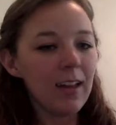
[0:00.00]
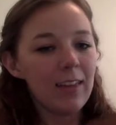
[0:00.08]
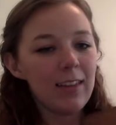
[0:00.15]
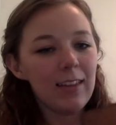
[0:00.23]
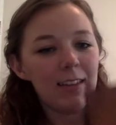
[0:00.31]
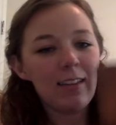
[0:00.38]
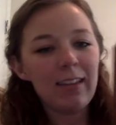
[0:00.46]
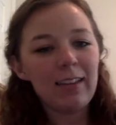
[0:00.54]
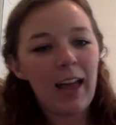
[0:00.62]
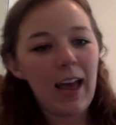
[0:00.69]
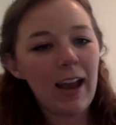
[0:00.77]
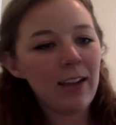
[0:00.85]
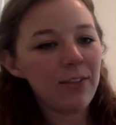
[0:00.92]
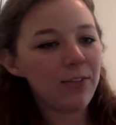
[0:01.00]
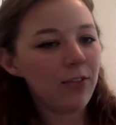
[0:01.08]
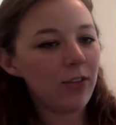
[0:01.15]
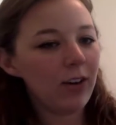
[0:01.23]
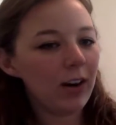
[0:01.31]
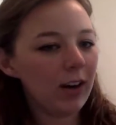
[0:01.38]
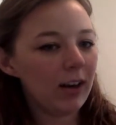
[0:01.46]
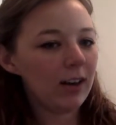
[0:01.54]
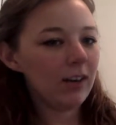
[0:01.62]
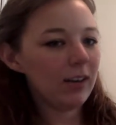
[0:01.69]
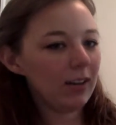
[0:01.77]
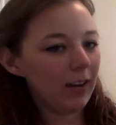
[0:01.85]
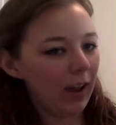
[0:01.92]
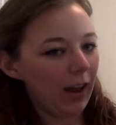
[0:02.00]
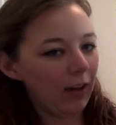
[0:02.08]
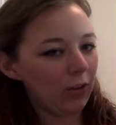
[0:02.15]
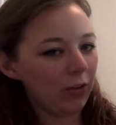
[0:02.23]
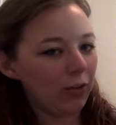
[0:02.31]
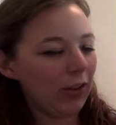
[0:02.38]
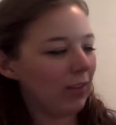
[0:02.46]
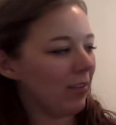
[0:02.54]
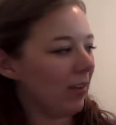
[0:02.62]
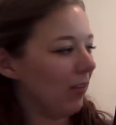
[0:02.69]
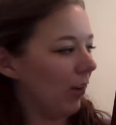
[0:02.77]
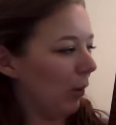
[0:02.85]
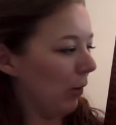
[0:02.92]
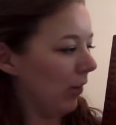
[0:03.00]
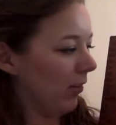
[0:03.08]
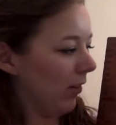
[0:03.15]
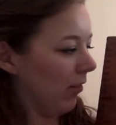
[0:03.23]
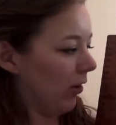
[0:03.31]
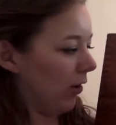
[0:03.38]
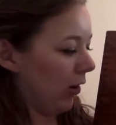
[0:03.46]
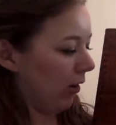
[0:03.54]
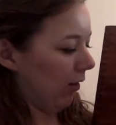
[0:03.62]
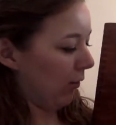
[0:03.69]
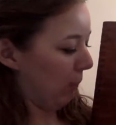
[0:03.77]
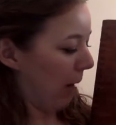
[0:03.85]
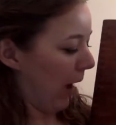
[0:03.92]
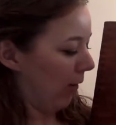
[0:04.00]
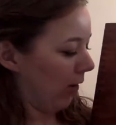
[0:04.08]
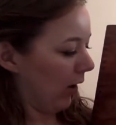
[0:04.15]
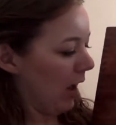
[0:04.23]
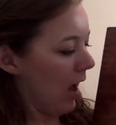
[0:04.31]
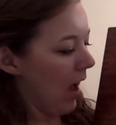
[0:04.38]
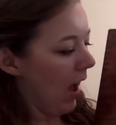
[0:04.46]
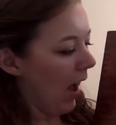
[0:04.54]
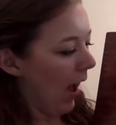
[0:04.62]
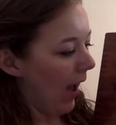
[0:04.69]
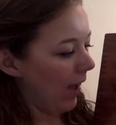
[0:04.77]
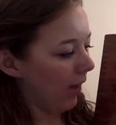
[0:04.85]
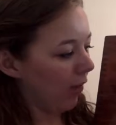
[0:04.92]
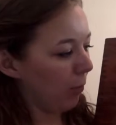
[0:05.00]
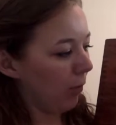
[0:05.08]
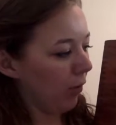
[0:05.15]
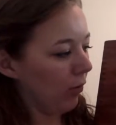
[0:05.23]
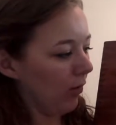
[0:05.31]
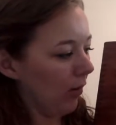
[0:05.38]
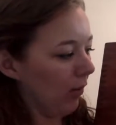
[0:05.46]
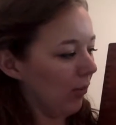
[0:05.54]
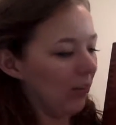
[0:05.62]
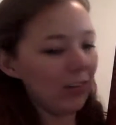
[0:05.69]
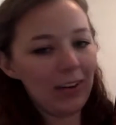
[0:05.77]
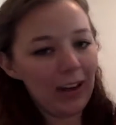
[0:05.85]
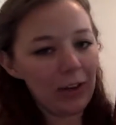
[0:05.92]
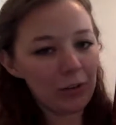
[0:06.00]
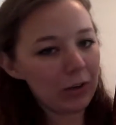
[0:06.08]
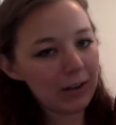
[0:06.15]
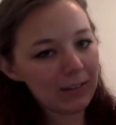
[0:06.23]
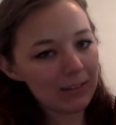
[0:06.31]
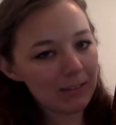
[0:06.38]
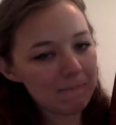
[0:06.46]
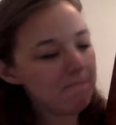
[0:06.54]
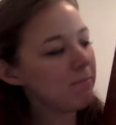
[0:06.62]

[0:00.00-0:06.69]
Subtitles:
this is a sign for, I don't know if you can see it very well, it says Hercules powder, high explosives, dangerous.